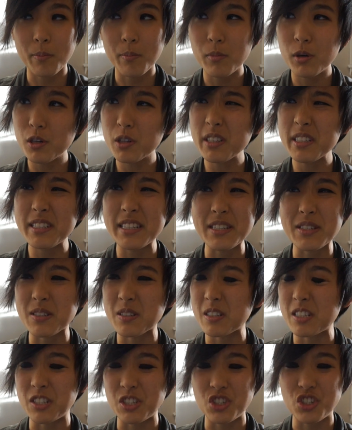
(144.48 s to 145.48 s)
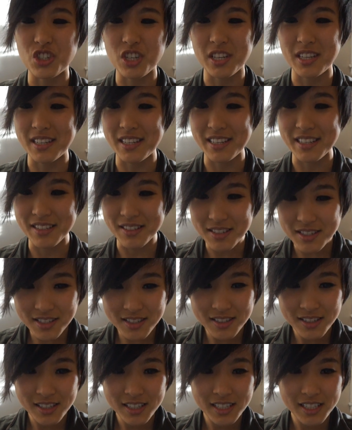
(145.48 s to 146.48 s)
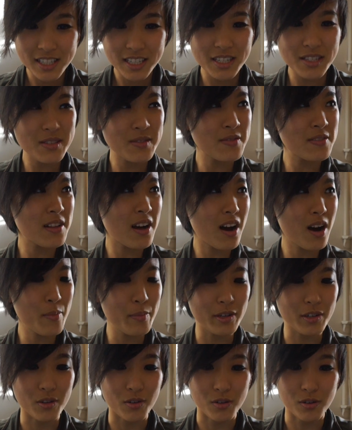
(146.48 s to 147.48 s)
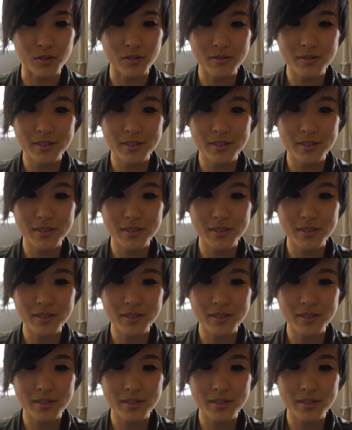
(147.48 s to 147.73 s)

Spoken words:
Merlin isn't a genius. He's nominal.